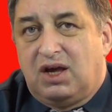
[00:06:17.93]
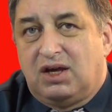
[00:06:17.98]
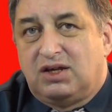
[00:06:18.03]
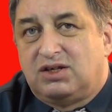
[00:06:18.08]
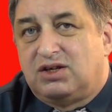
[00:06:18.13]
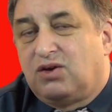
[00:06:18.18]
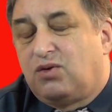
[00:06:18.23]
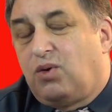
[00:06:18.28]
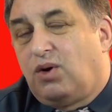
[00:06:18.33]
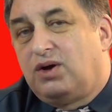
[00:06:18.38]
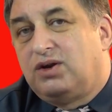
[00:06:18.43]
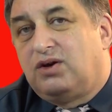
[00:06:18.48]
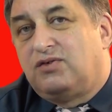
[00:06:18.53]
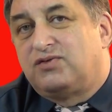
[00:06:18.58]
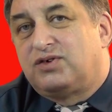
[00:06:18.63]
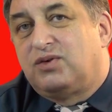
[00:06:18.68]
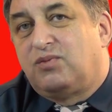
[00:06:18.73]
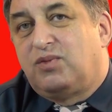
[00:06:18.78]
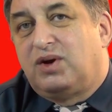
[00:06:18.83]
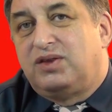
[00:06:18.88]
So quite
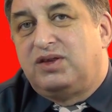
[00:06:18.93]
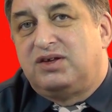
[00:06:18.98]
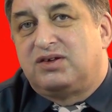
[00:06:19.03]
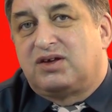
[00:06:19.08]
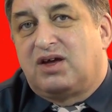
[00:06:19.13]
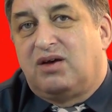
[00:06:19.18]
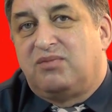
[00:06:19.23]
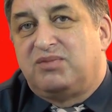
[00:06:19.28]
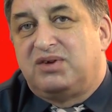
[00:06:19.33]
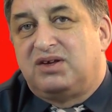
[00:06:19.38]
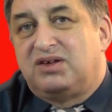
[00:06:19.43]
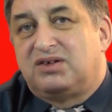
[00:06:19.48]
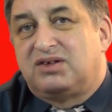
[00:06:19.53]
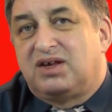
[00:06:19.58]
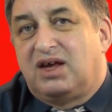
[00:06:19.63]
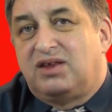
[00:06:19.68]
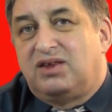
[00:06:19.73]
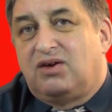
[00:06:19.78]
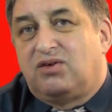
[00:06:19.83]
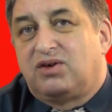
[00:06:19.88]
often when these companies
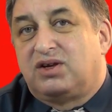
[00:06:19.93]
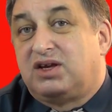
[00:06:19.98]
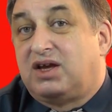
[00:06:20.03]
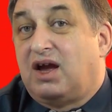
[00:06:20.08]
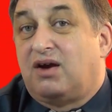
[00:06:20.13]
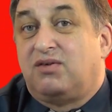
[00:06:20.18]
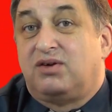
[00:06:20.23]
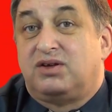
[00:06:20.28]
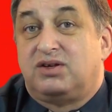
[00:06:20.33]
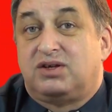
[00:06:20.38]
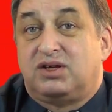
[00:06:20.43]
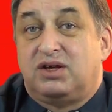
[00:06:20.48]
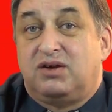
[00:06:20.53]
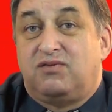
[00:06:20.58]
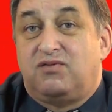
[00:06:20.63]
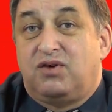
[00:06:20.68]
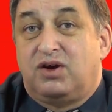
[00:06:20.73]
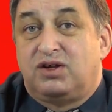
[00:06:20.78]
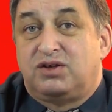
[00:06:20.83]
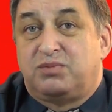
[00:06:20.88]
say they'll guarantee
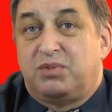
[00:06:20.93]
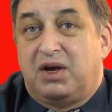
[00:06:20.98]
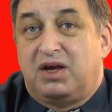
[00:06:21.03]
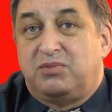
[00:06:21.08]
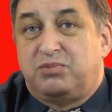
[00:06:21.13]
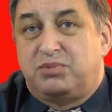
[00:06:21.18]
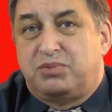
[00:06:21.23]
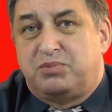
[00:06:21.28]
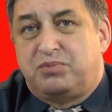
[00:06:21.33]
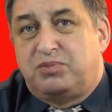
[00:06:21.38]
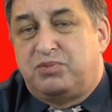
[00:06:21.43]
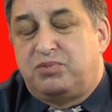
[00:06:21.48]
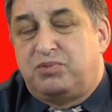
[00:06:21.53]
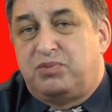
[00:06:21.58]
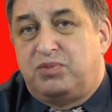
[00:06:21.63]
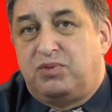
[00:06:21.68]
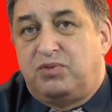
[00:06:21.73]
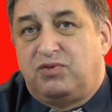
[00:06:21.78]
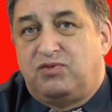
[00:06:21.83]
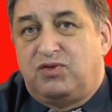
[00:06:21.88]
first page,
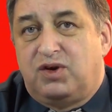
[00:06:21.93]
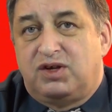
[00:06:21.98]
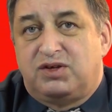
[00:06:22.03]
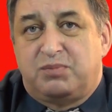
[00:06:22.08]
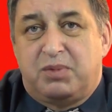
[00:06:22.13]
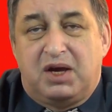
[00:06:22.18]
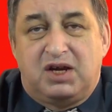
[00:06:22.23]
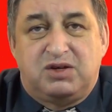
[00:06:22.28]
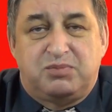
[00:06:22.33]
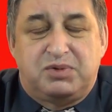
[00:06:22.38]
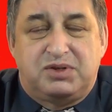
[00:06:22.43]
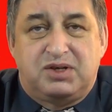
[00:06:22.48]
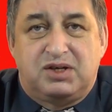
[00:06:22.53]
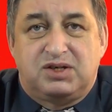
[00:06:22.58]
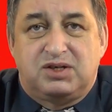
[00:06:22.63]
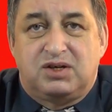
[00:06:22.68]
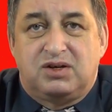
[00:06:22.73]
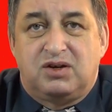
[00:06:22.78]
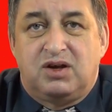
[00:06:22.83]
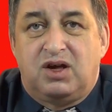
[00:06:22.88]
first page
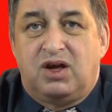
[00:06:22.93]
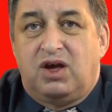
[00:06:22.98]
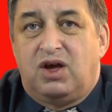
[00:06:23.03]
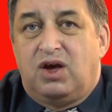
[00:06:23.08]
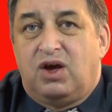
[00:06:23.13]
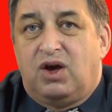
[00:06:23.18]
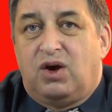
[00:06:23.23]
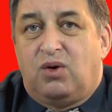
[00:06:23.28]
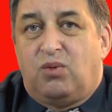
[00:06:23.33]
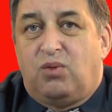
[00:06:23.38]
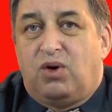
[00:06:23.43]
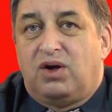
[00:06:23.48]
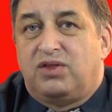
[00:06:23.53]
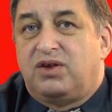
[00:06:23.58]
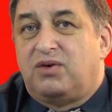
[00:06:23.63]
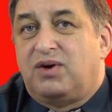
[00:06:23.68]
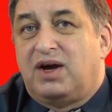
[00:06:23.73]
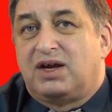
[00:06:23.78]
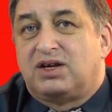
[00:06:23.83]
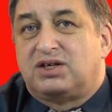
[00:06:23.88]
position, what
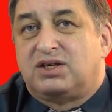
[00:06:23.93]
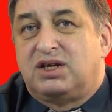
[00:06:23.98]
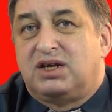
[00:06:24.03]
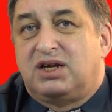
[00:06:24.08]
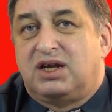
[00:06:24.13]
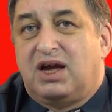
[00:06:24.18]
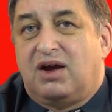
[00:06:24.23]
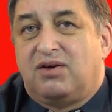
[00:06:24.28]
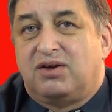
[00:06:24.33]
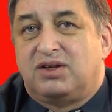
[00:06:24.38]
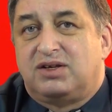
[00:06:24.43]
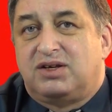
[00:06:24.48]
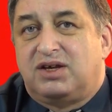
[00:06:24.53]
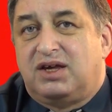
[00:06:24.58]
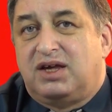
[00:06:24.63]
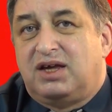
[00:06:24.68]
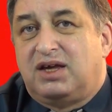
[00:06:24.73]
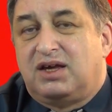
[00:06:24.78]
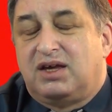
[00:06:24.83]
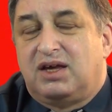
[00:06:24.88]
they're actually
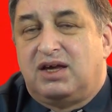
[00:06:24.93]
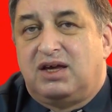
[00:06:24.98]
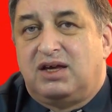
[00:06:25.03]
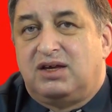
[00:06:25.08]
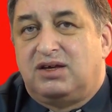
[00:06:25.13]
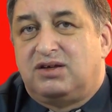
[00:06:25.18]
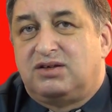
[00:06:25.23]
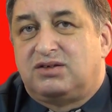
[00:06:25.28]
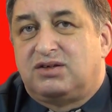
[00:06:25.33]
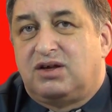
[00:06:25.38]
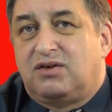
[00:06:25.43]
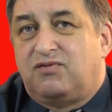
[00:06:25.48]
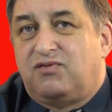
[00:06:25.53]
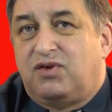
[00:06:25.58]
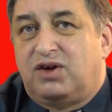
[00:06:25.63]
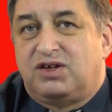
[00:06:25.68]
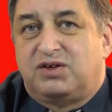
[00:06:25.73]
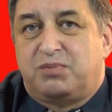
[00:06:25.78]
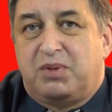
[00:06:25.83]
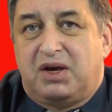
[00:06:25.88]
guaranteeing is a
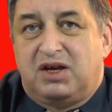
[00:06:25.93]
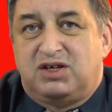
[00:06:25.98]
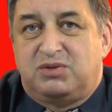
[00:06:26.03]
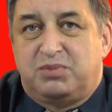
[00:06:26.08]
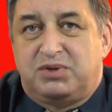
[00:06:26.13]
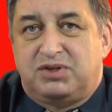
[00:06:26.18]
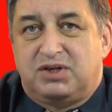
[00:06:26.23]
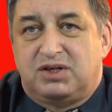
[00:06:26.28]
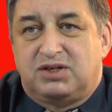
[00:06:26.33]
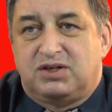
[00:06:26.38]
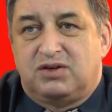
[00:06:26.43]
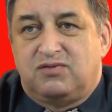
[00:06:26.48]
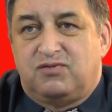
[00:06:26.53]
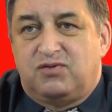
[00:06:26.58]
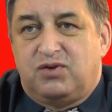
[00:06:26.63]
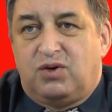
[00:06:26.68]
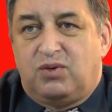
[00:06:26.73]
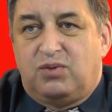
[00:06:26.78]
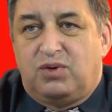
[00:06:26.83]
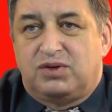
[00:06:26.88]
first page position
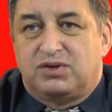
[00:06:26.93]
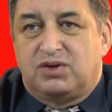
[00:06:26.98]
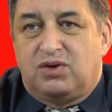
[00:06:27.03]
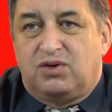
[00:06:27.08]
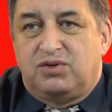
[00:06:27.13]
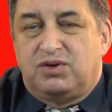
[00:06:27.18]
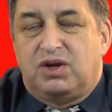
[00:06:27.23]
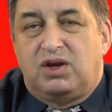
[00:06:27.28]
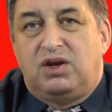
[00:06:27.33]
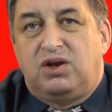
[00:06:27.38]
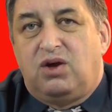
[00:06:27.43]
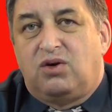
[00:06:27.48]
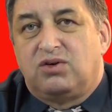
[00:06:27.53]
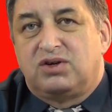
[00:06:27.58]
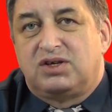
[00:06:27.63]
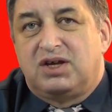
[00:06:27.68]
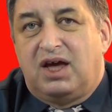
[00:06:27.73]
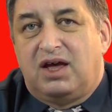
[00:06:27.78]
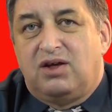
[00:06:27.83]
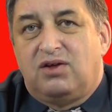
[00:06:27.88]
for what's called a long
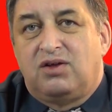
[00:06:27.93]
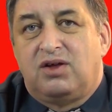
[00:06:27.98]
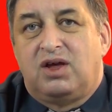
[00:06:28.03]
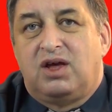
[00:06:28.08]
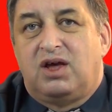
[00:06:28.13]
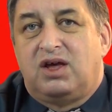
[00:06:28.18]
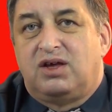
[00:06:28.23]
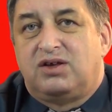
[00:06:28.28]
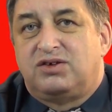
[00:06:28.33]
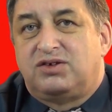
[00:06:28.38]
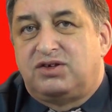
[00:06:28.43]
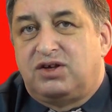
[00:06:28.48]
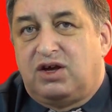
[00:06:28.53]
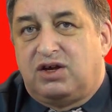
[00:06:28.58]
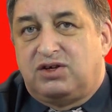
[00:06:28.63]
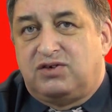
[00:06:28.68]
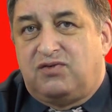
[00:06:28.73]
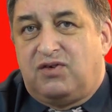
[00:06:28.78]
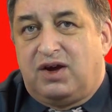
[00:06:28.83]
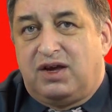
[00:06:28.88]
tail
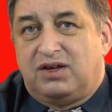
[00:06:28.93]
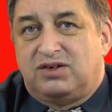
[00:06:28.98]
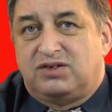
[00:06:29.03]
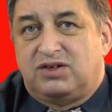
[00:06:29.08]
search phrase.